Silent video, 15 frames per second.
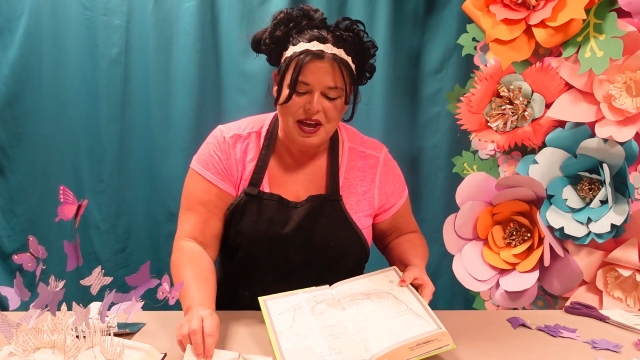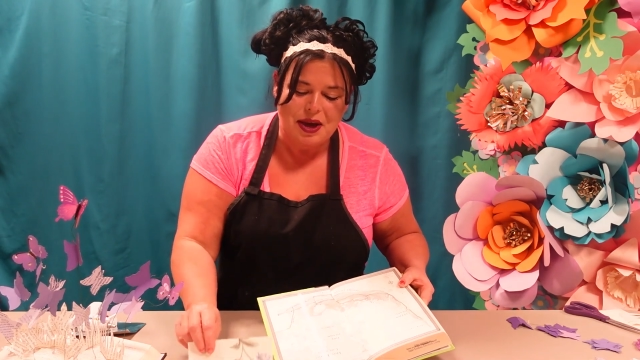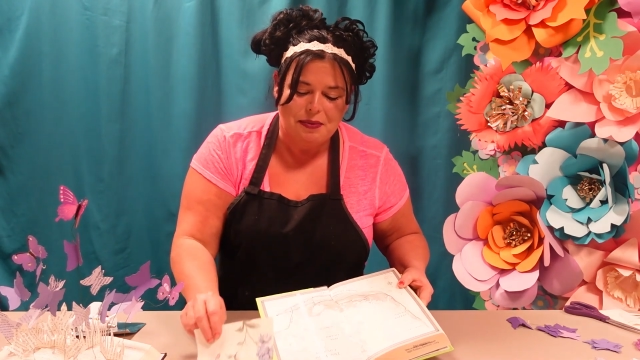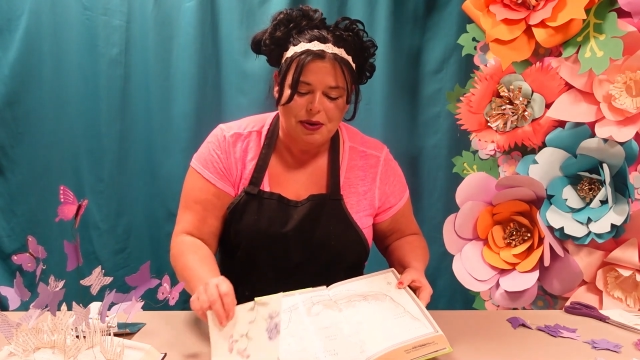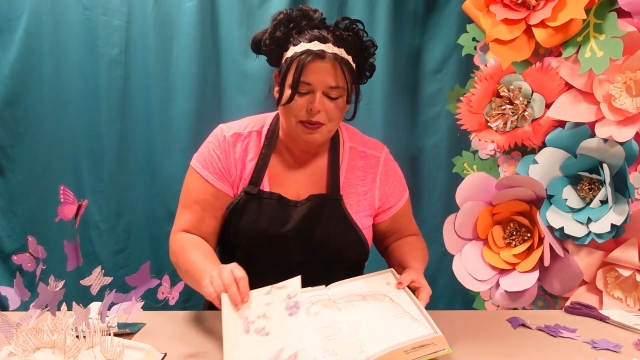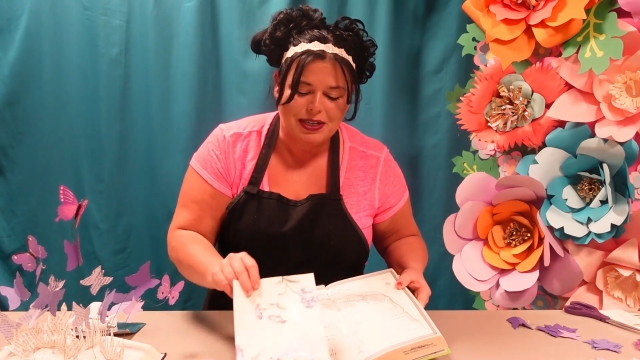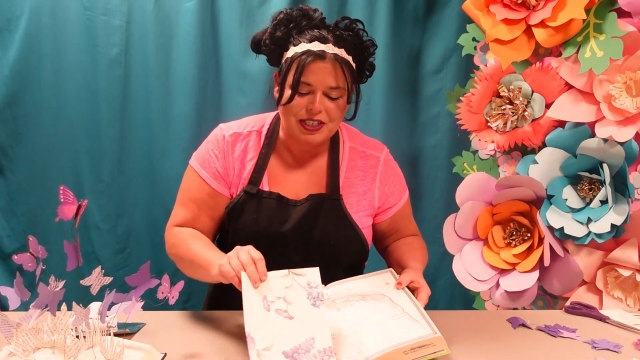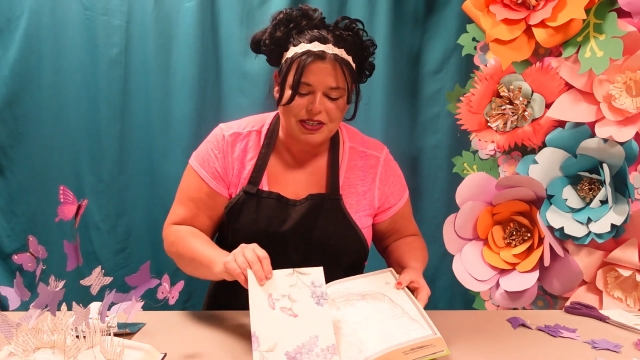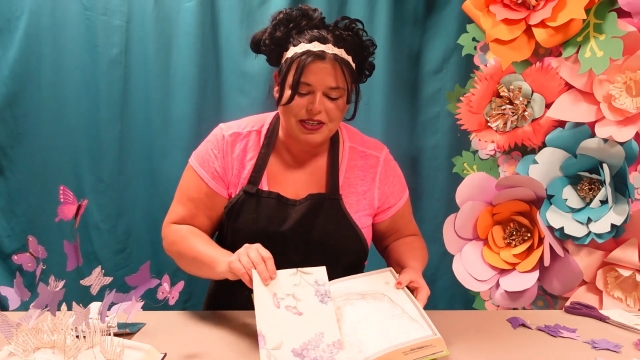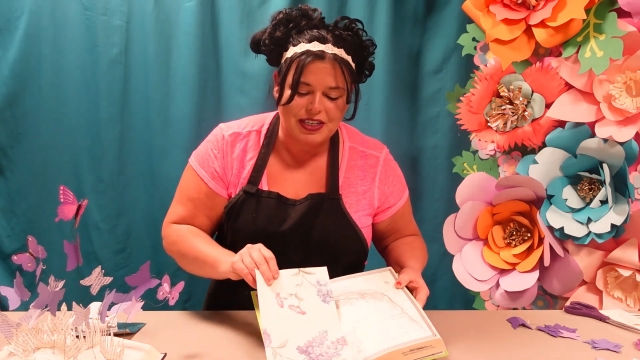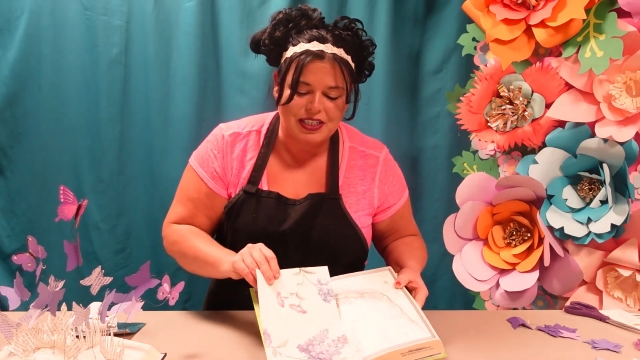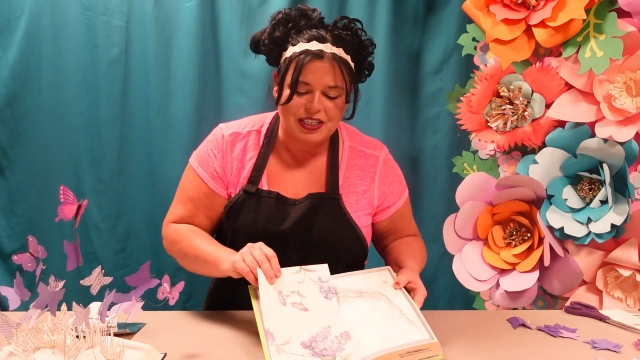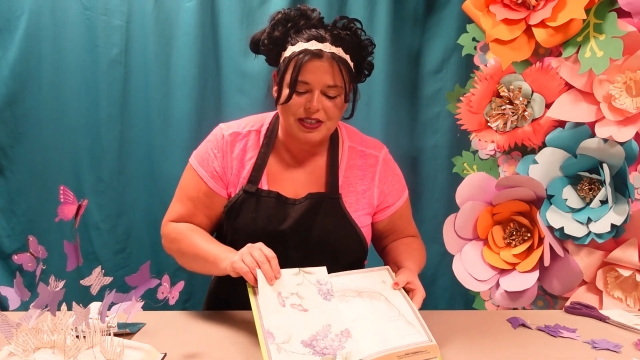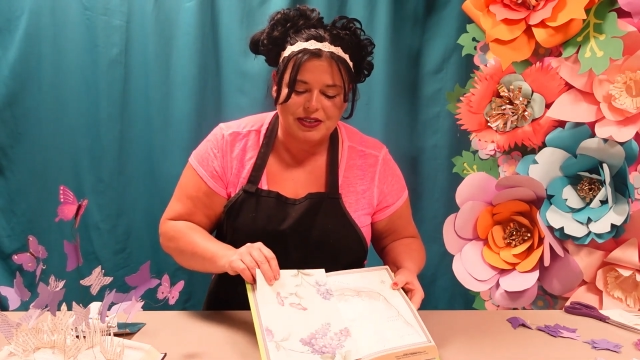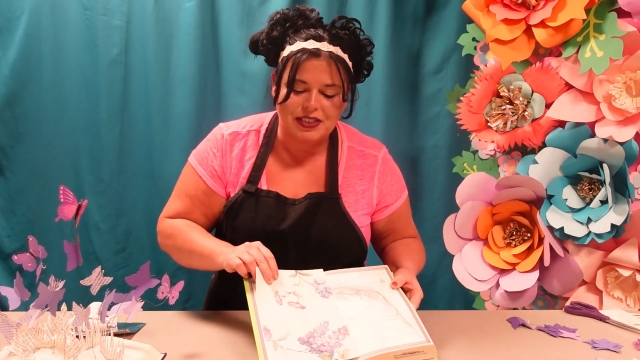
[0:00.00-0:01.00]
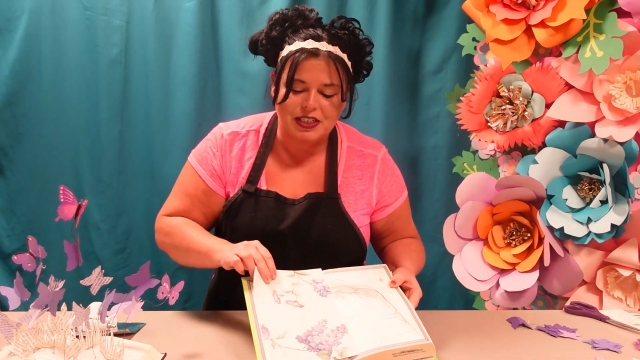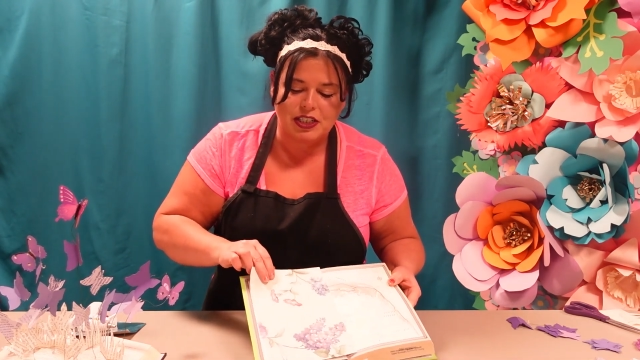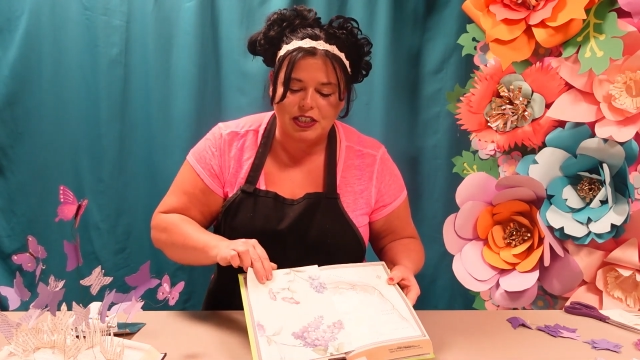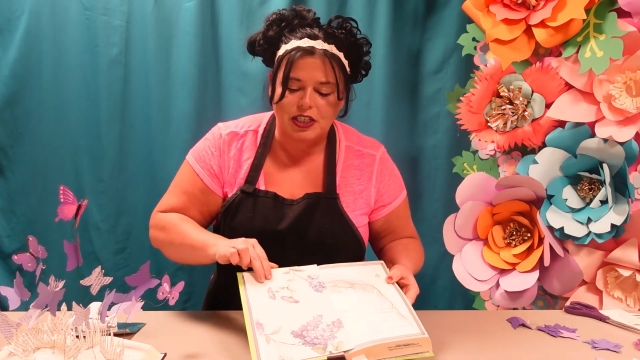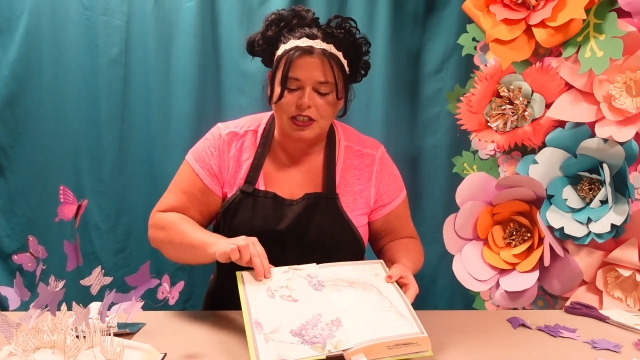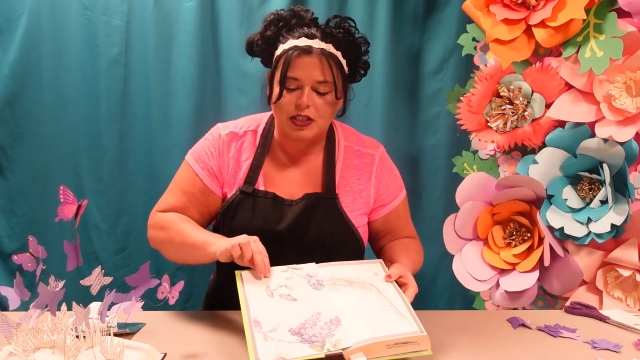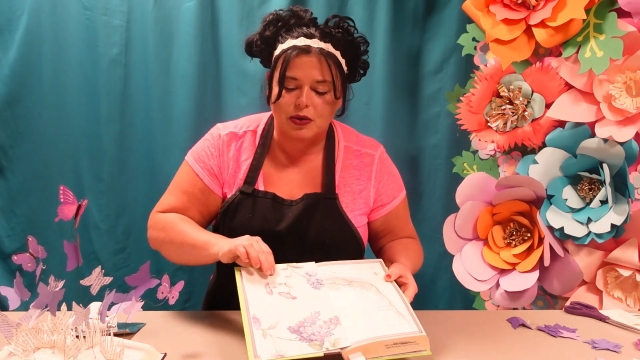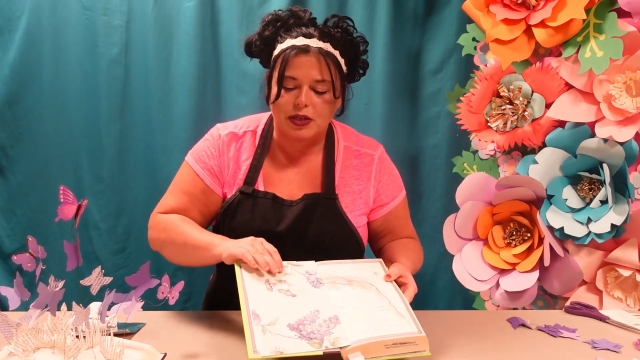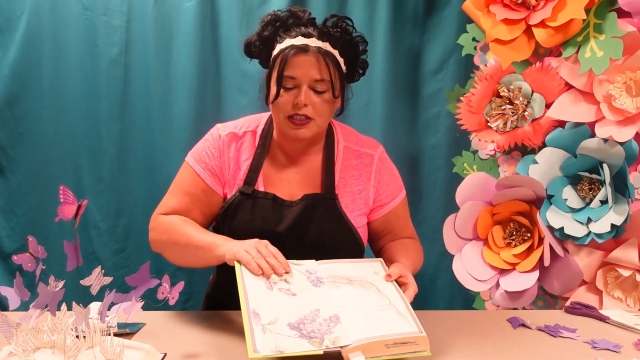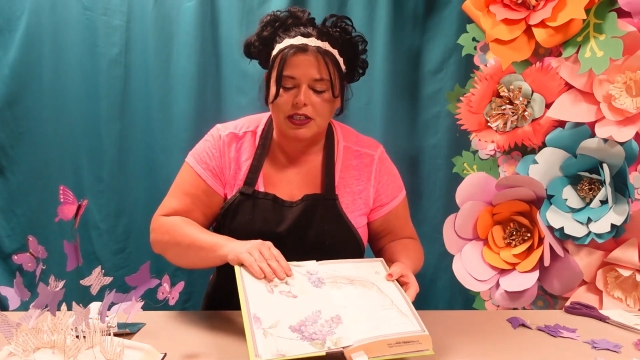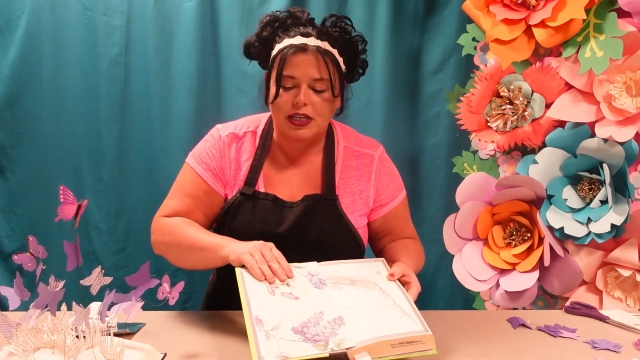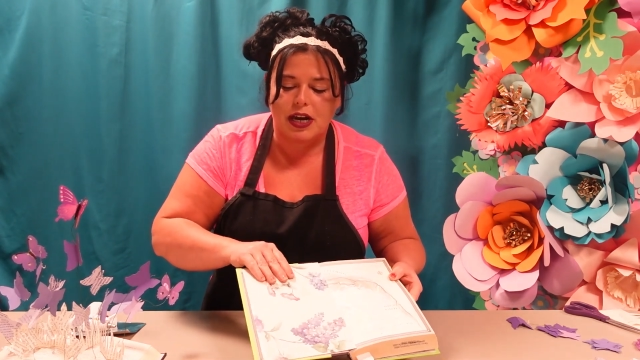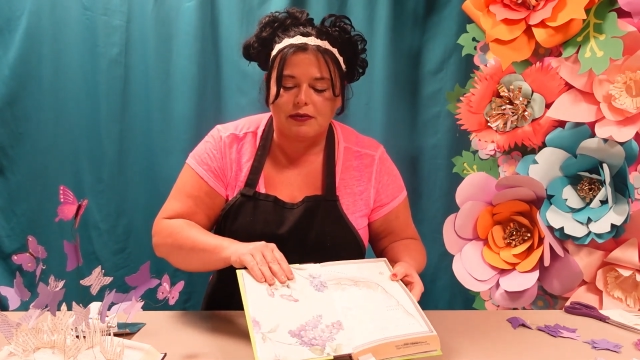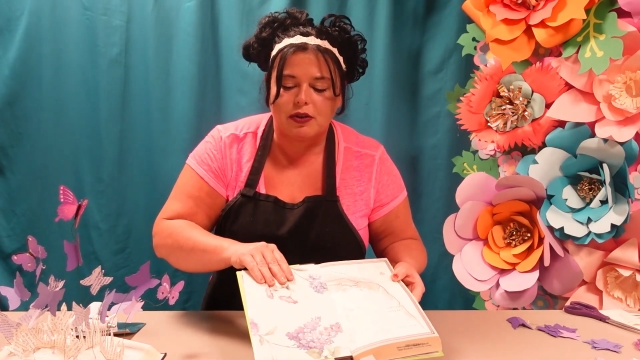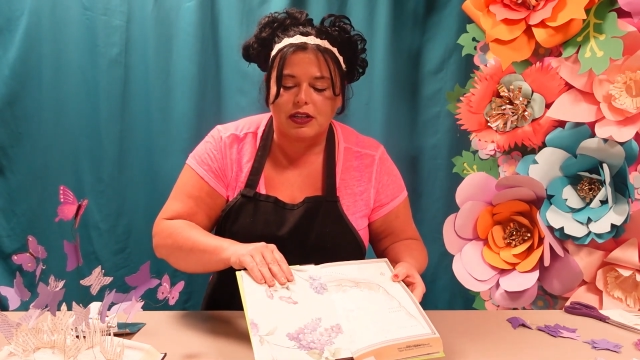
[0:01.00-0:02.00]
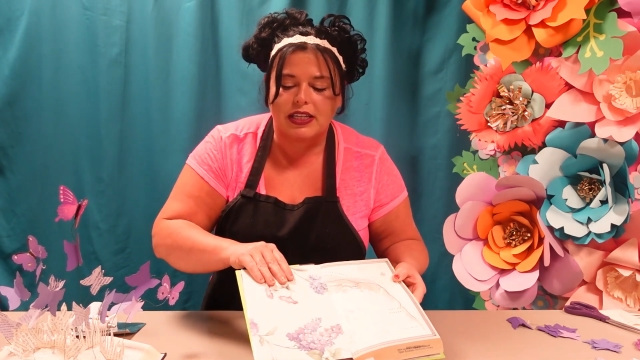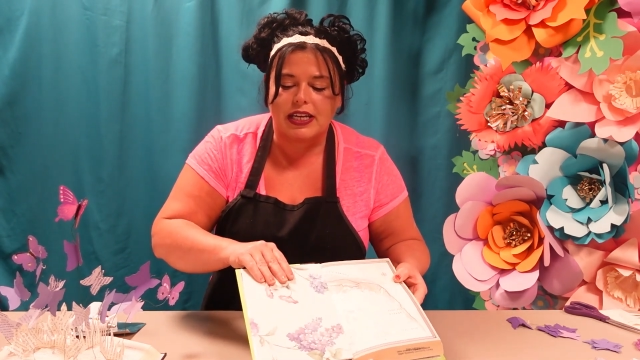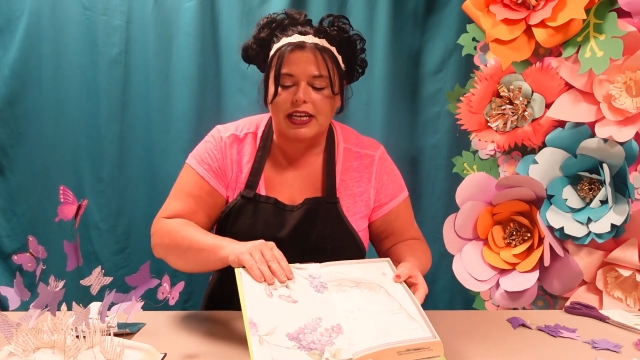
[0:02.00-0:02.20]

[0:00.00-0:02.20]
But what you're going to do is you're just going to cover the